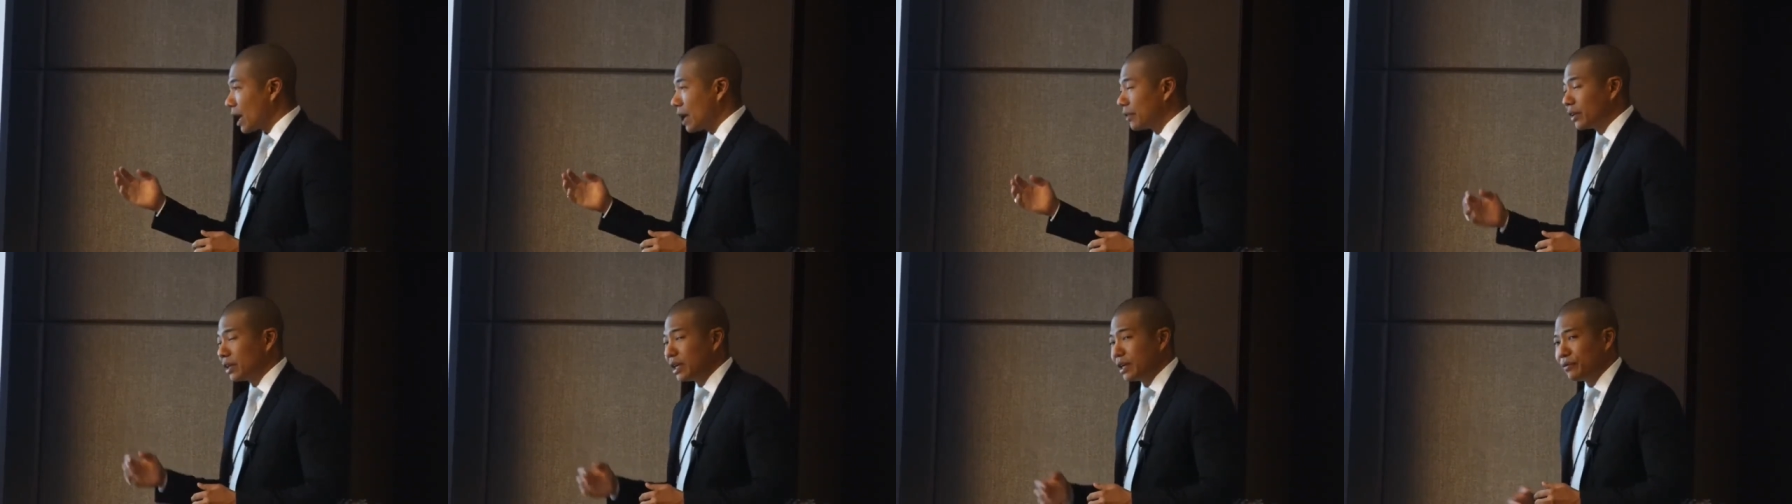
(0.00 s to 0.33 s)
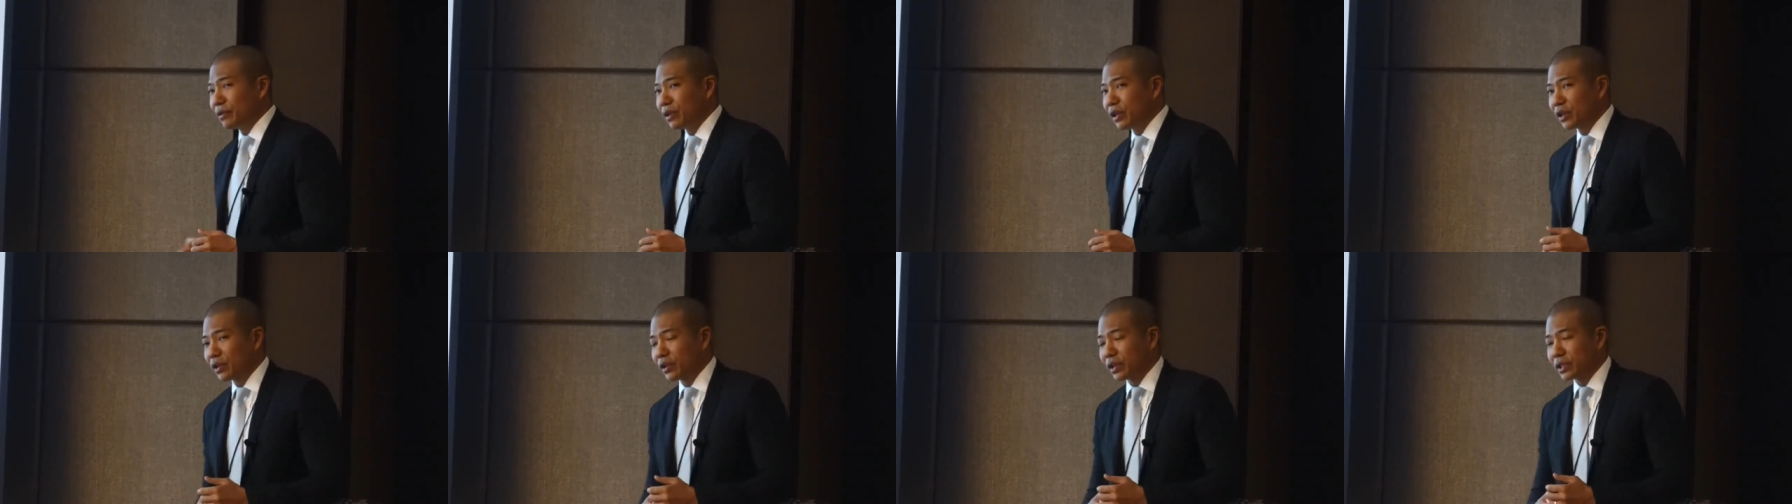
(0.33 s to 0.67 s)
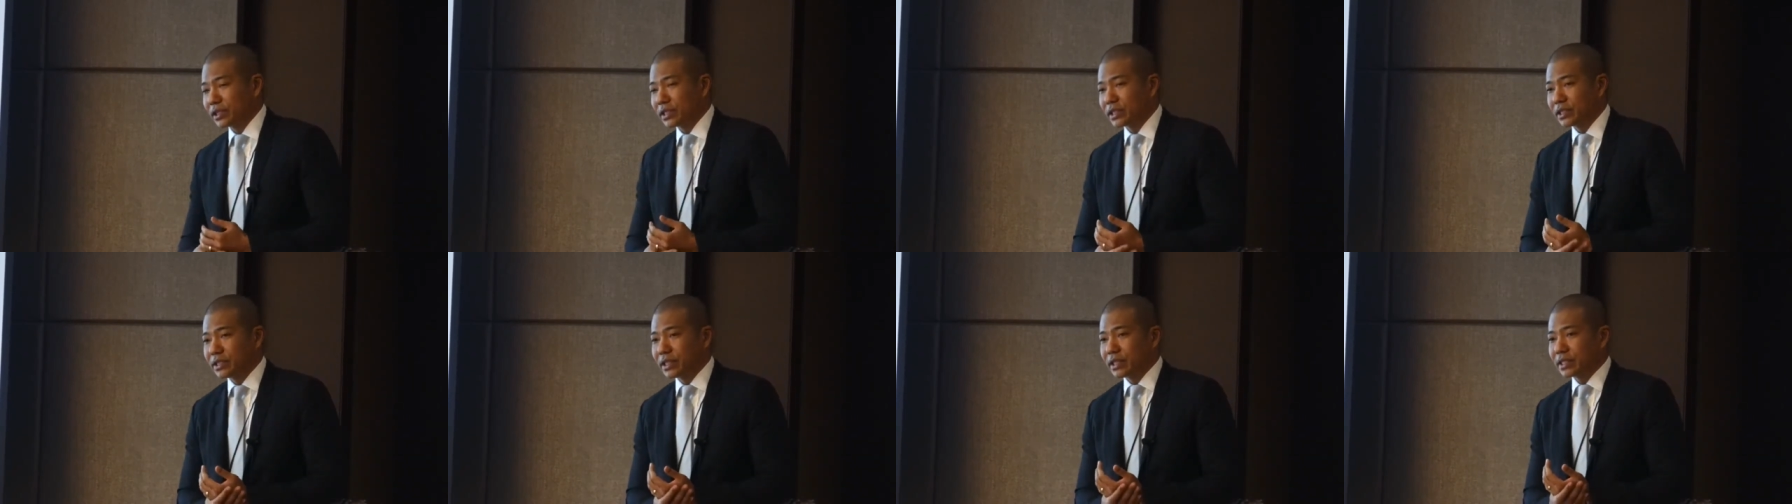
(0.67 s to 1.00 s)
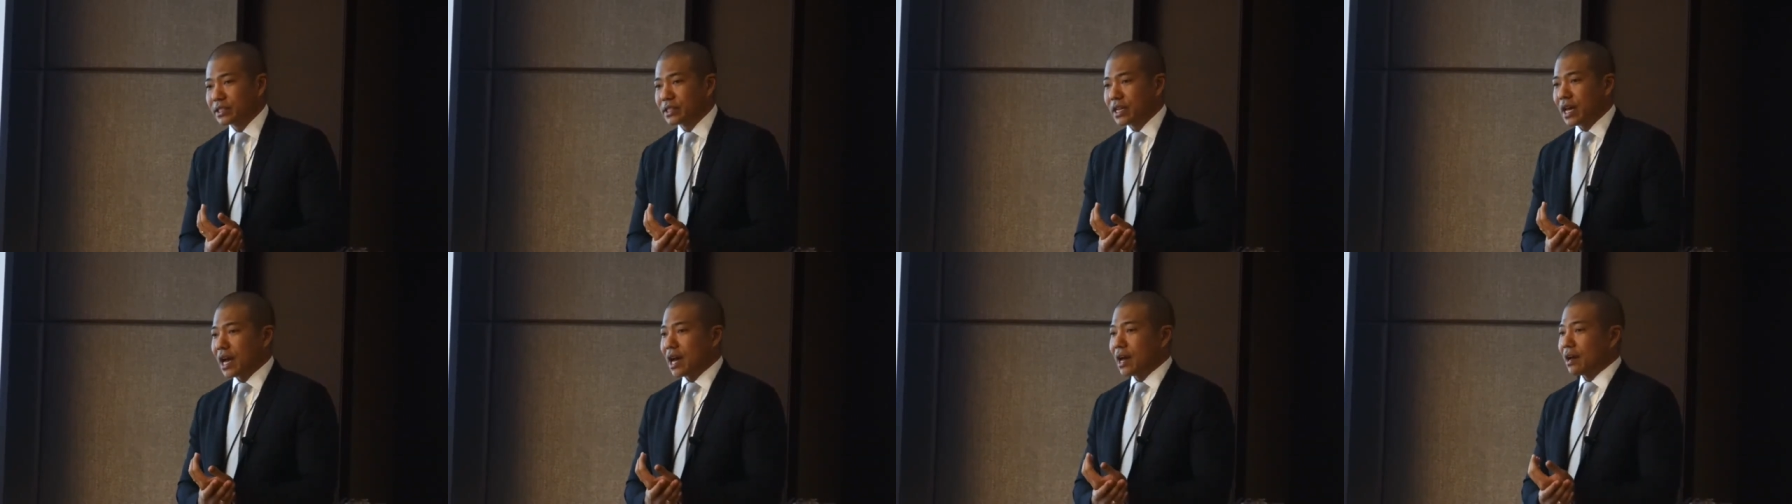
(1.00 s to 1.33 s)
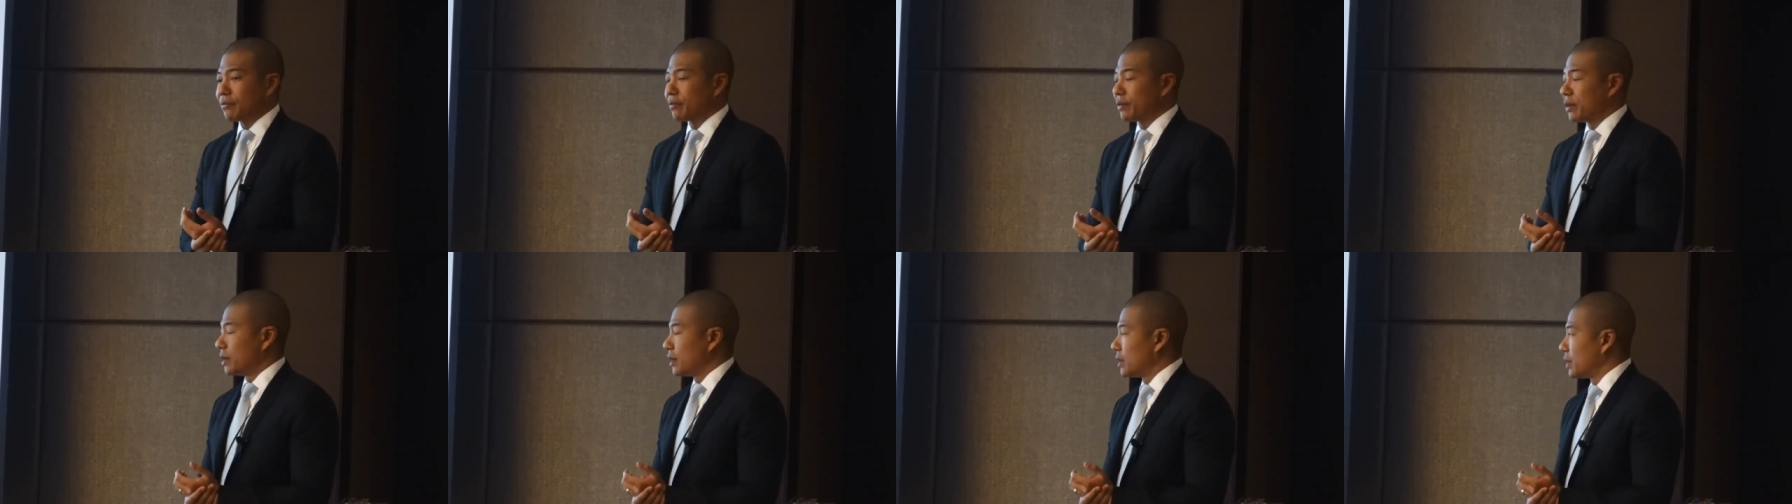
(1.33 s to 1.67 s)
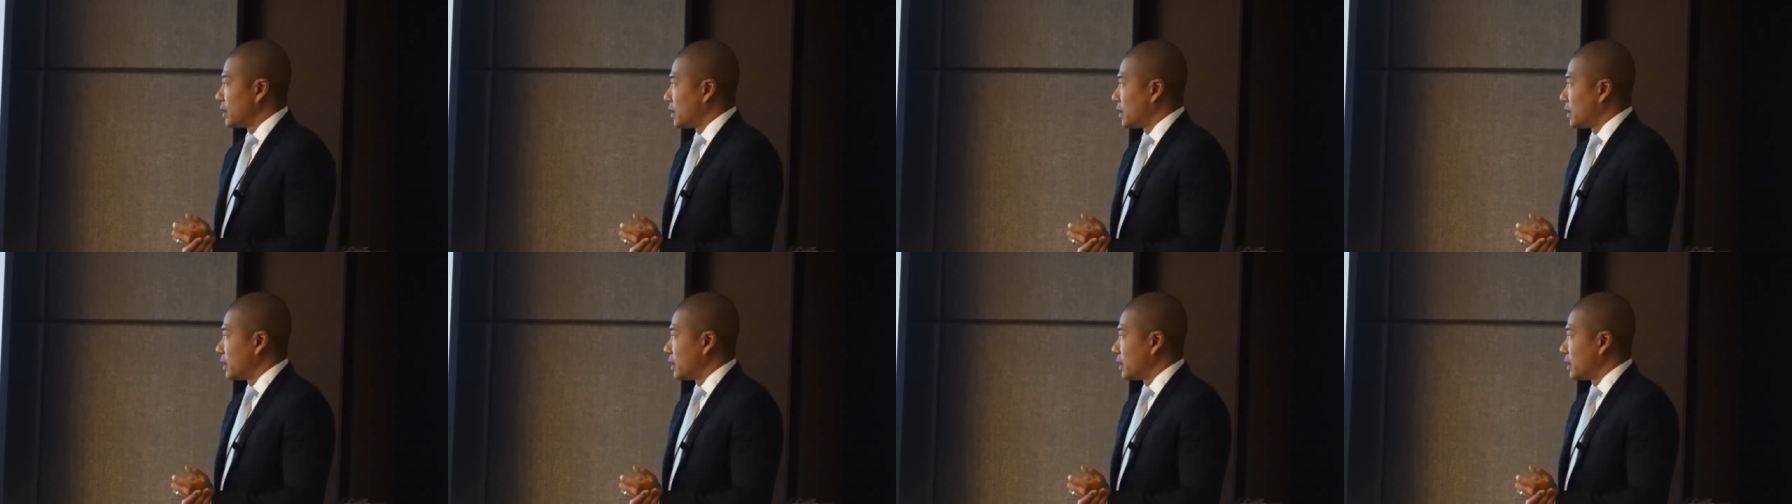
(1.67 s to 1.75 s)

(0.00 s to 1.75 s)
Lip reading: And then even your existing staff,